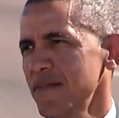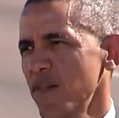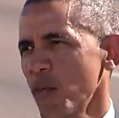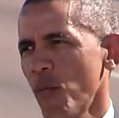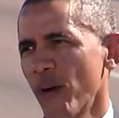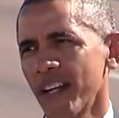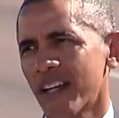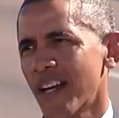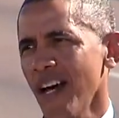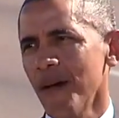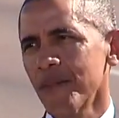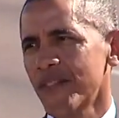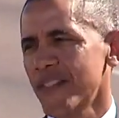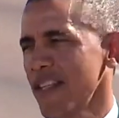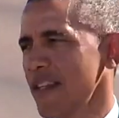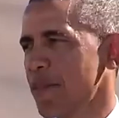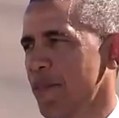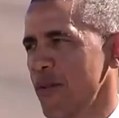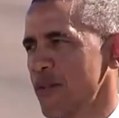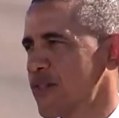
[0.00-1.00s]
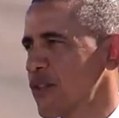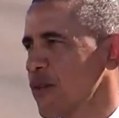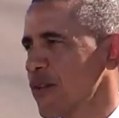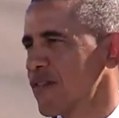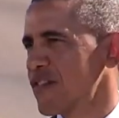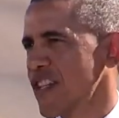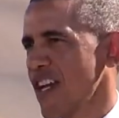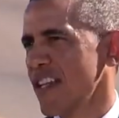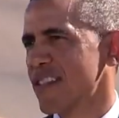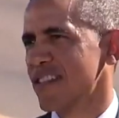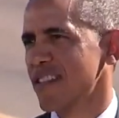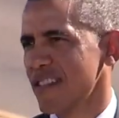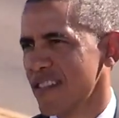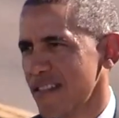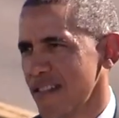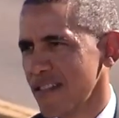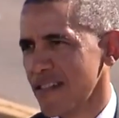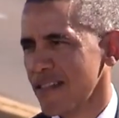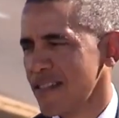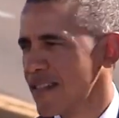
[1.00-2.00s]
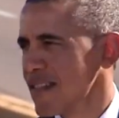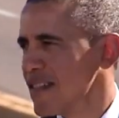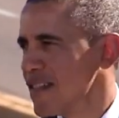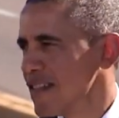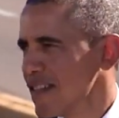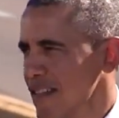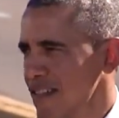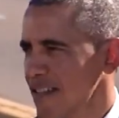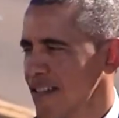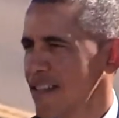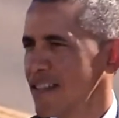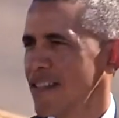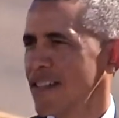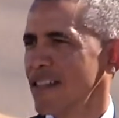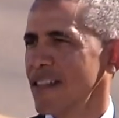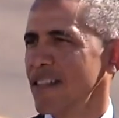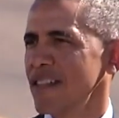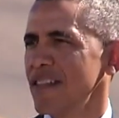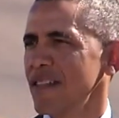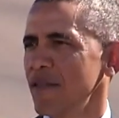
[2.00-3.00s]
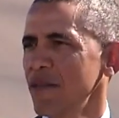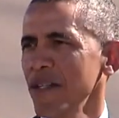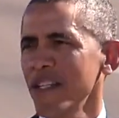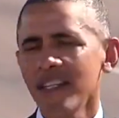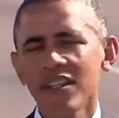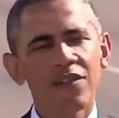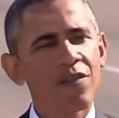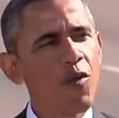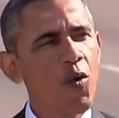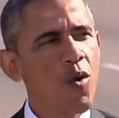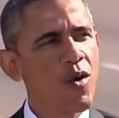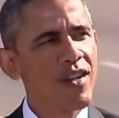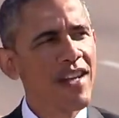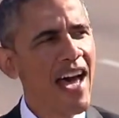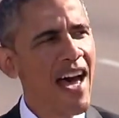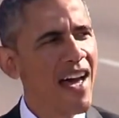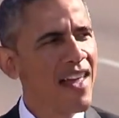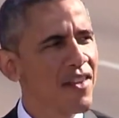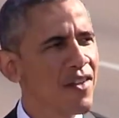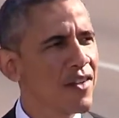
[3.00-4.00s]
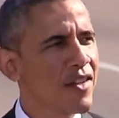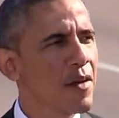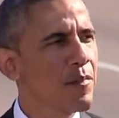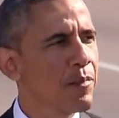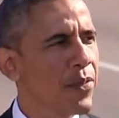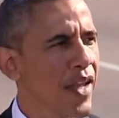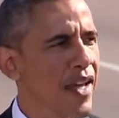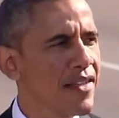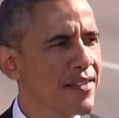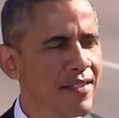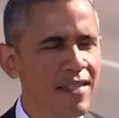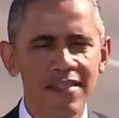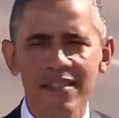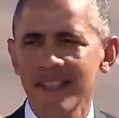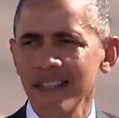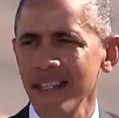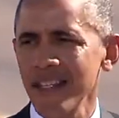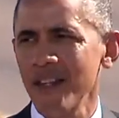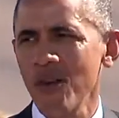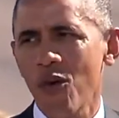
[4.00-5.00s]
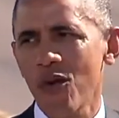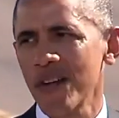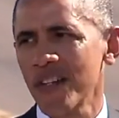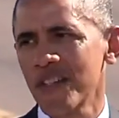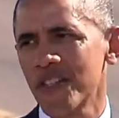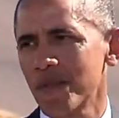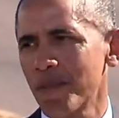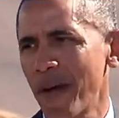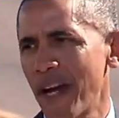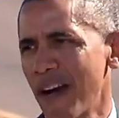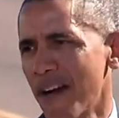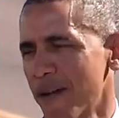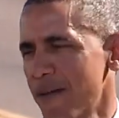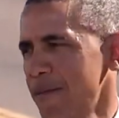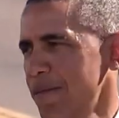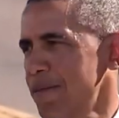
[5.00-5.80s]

For when it comes to the pursuit of justice, we can afford neither complacency nor despair.